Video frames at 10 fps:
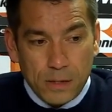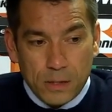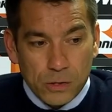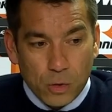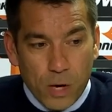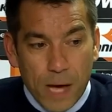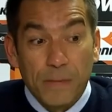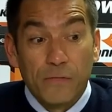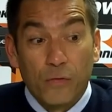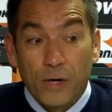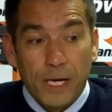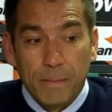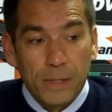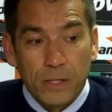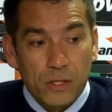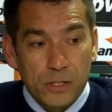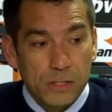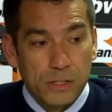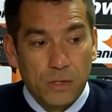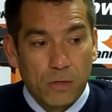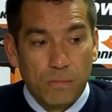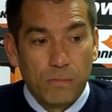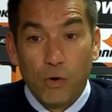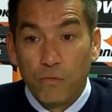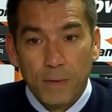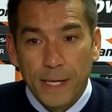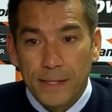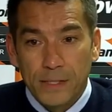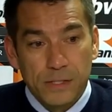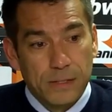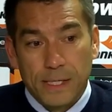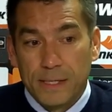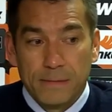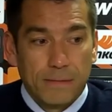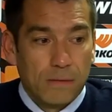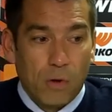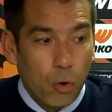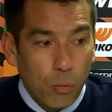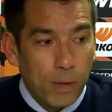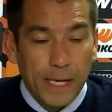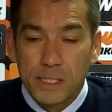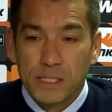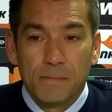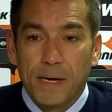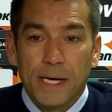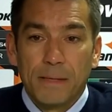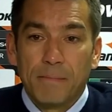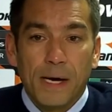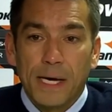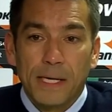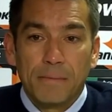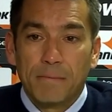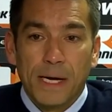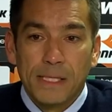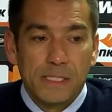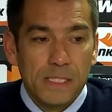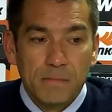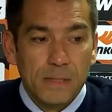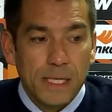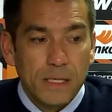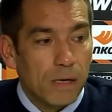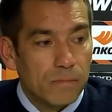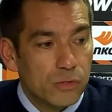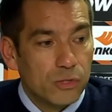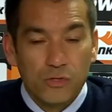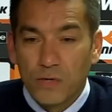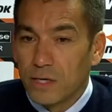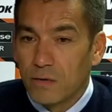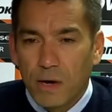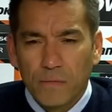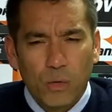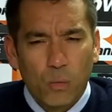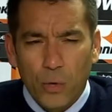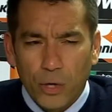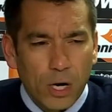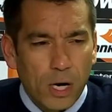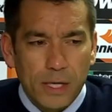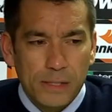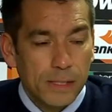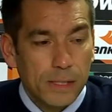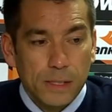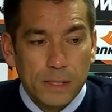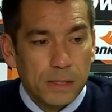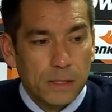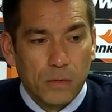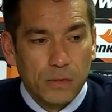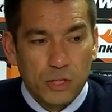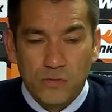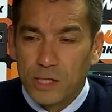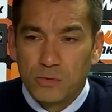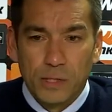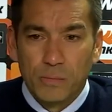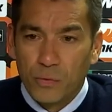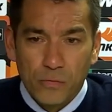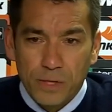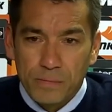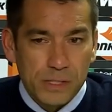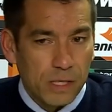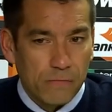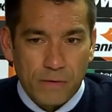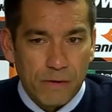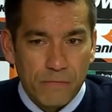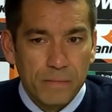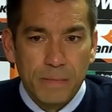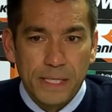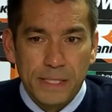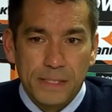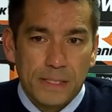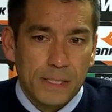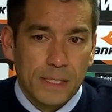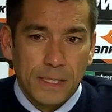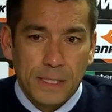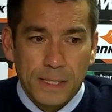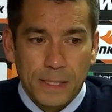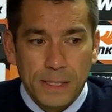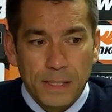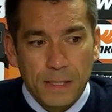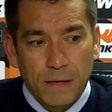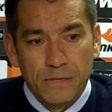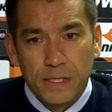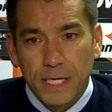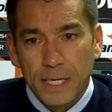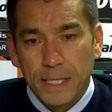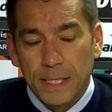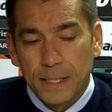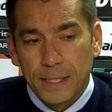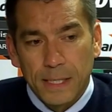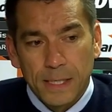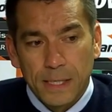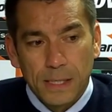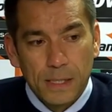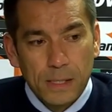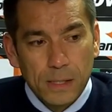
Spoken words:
so happy for him, because, you know, both players and all players in my team, they come to the training ground, they work hard. You know, they try to improve themselves every minute of the day, and to